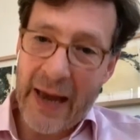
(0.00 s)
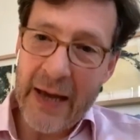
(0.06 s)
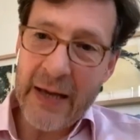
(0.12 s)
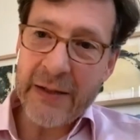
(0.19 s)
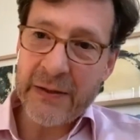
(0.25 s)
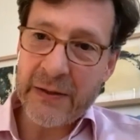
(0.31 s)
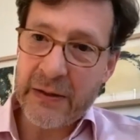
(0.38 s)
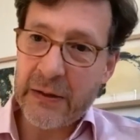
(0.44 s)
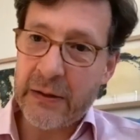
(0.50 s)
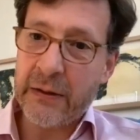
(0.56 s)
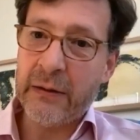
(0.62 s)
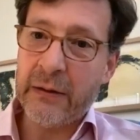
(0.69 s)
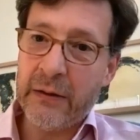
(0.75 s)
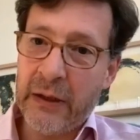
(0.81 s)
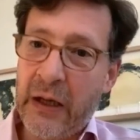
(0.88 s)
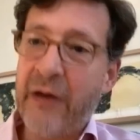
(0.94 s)
as
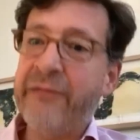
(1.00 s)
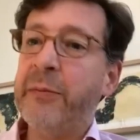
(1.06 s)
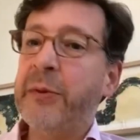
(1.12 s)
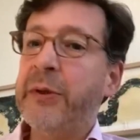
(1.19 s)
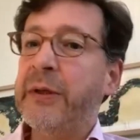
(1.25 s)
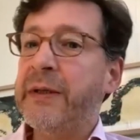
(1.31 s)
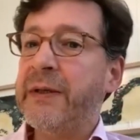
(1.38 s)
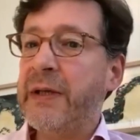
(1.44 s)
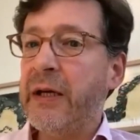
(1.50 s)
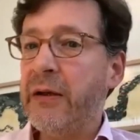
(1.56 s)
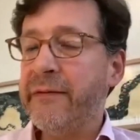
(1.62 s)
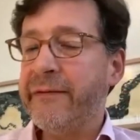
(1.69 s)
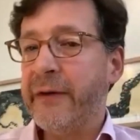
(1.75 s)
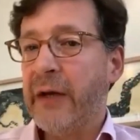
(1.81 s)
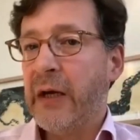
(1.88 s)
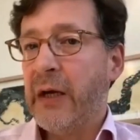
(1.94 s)
the government
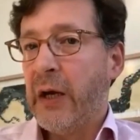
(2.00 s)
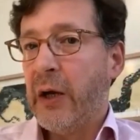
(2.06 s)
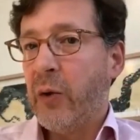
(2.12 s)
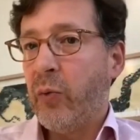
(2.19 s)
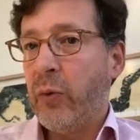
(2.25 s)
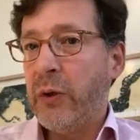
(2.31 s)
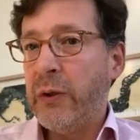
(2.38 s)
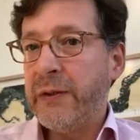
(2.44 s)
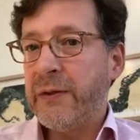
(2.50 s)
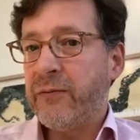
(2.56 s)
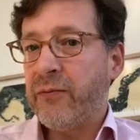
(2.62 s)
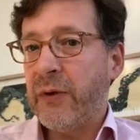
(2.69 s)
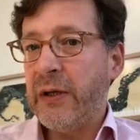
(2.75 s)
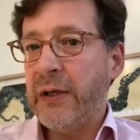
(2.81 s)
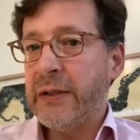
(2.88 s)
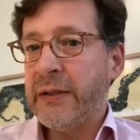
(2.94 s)
itself, was
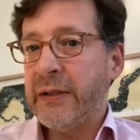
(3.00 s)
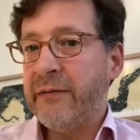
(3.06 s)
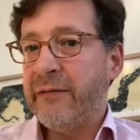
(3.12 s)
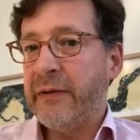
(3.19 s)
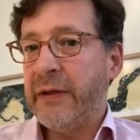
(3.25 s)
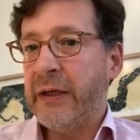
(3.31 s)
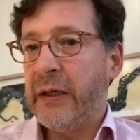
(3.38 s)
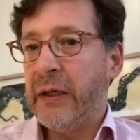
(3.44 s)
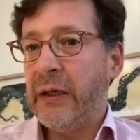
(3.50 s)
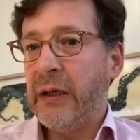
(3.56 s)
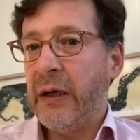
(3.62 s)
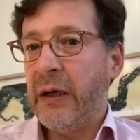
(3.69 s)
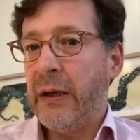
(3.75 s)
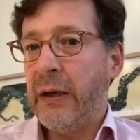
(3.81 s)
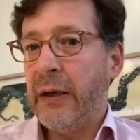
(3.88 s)
relatively